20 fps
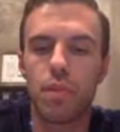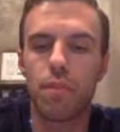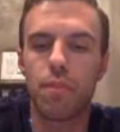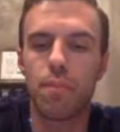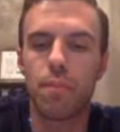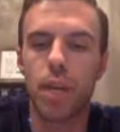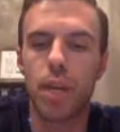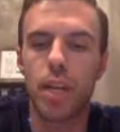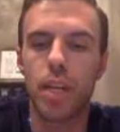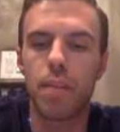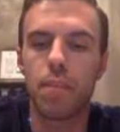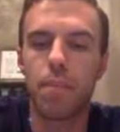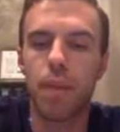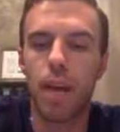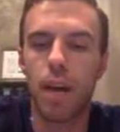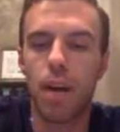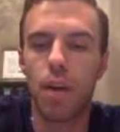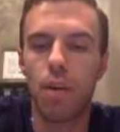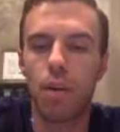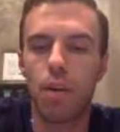of money and
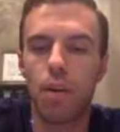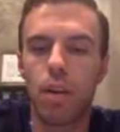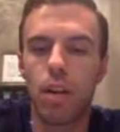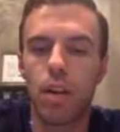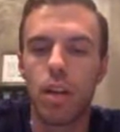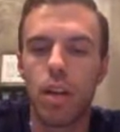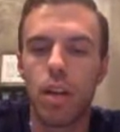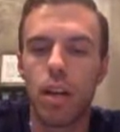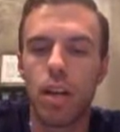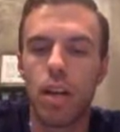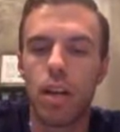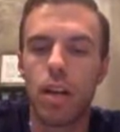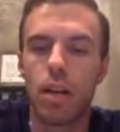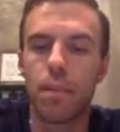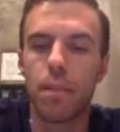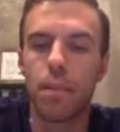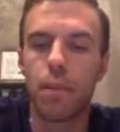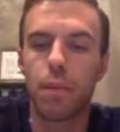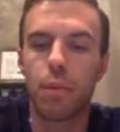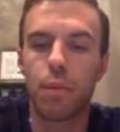power
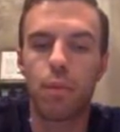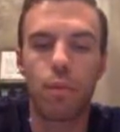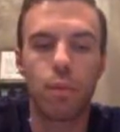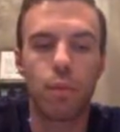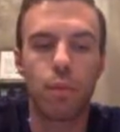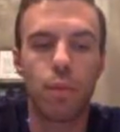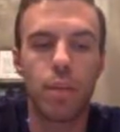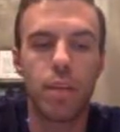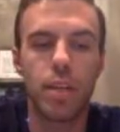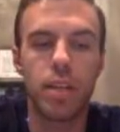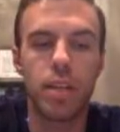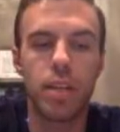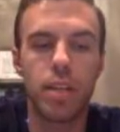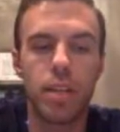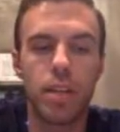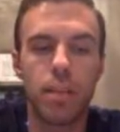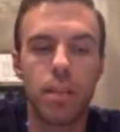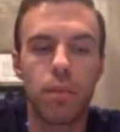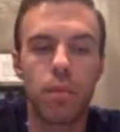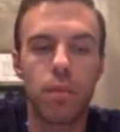through three
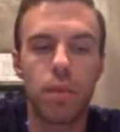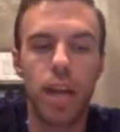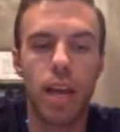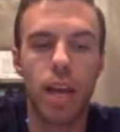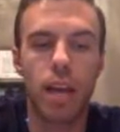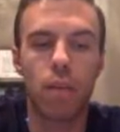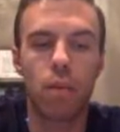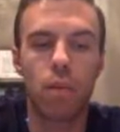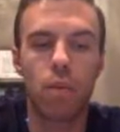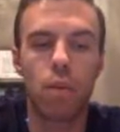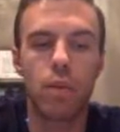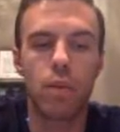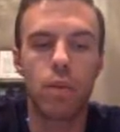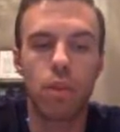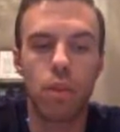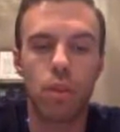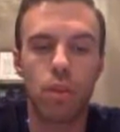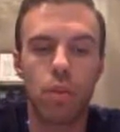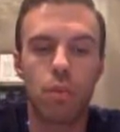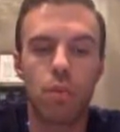typical categories:
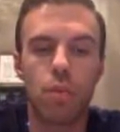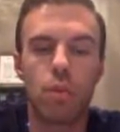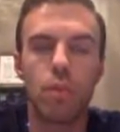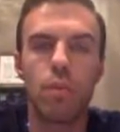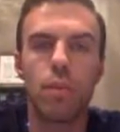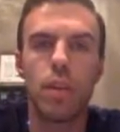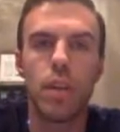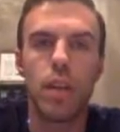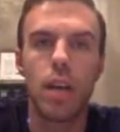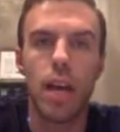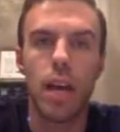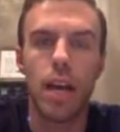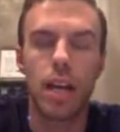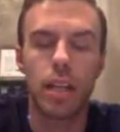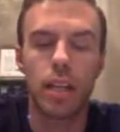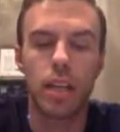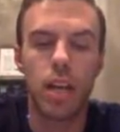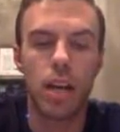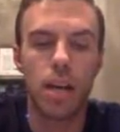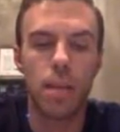cultural,
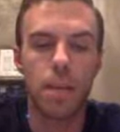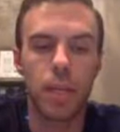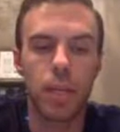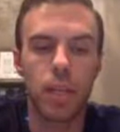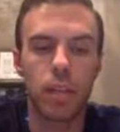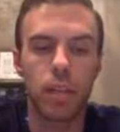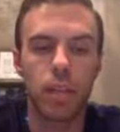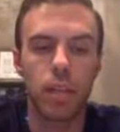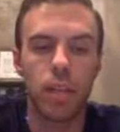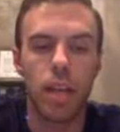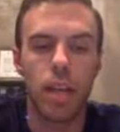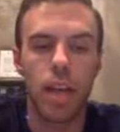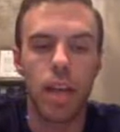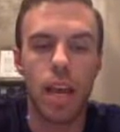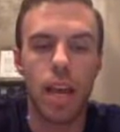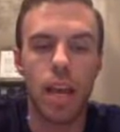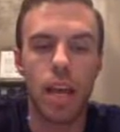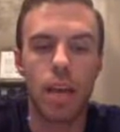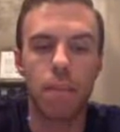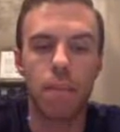economic,
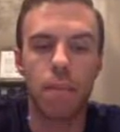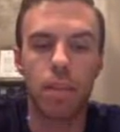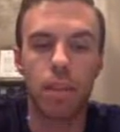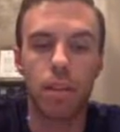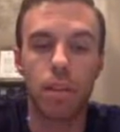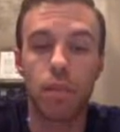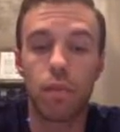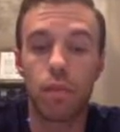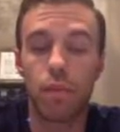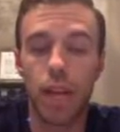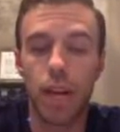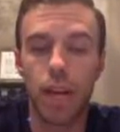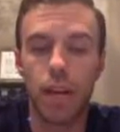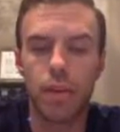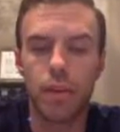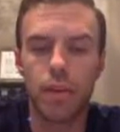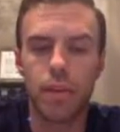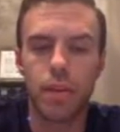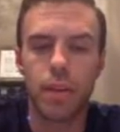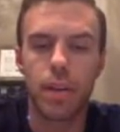and political
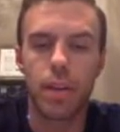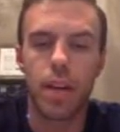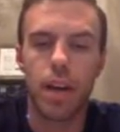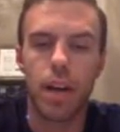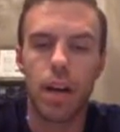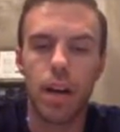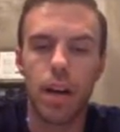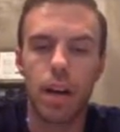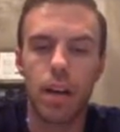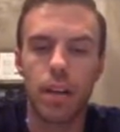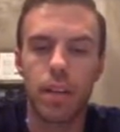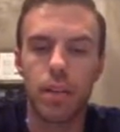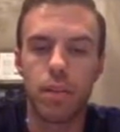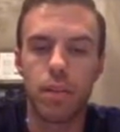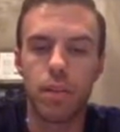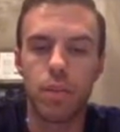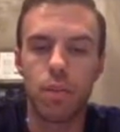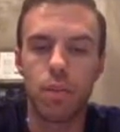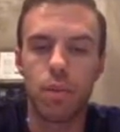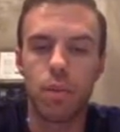values. In the
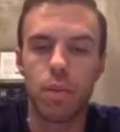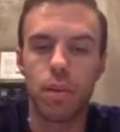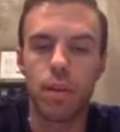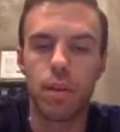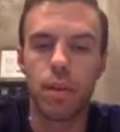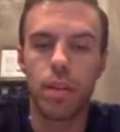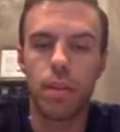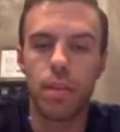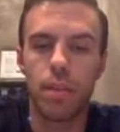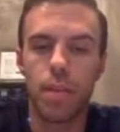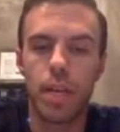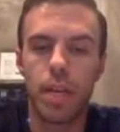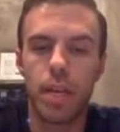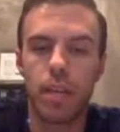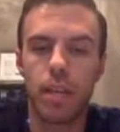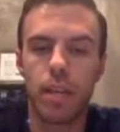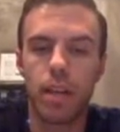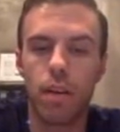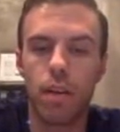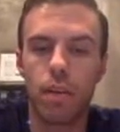story, the
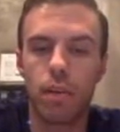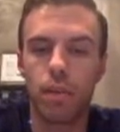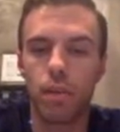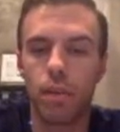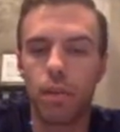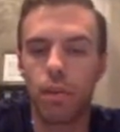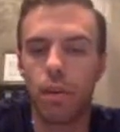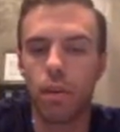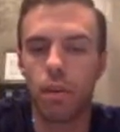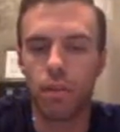main category